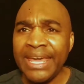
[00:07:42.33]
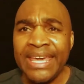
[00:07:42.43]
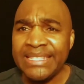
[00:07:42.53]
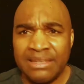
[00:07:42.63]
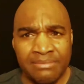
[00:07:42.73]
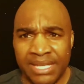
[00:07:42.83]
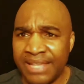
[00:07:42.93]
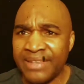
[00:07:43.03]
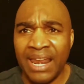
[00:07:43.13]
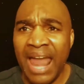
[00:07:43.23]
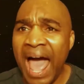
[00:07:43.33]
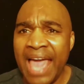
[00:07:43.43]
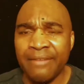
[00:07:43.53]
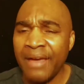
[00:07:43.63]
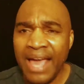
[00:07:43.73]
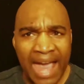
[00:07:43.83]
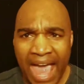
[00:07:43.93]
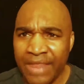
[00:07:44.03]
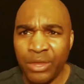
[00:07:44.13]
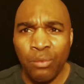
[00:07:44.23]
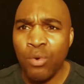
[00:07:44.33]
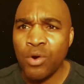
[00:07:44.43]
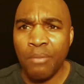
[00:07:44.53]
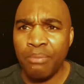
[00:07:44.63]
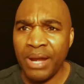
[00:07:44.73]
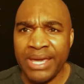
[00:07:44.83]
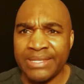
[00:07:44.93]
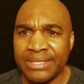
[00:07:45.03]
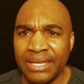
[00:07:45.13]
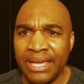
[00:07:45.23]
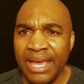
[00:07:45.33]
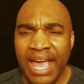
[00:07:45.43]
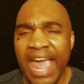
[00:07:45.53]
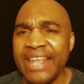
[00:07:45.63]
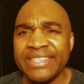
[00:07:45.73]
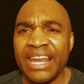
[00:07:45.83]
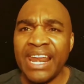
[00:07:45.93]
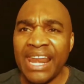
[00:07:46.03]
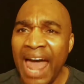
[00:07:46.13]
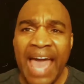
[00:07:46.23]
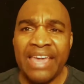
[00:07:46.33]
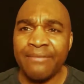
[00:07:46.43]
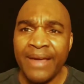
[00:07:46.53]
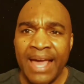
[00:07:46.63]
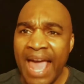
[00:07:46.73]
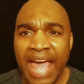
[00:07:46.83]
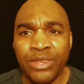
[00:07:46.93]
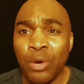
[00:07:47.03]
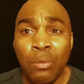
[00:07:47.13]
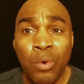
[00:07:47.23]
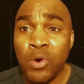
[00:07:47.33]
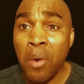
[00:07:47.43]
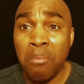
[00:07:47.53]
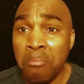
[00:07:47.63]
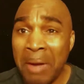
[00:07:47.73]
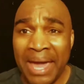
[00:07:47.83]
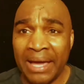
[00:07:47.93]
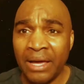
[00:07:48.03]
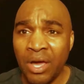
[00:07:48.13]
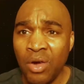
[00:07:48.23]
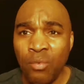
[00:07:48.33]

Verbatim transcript: Ism is alive at the workplace, and it's alive at the World Bank.